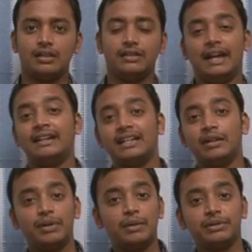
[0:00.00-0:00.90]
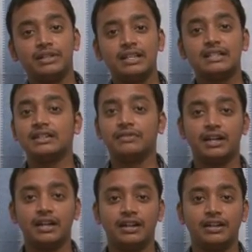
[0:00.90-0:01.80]
The entire paper is
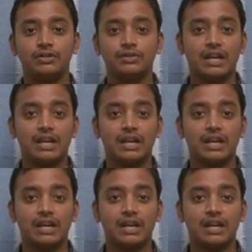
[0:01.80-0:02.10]
divided into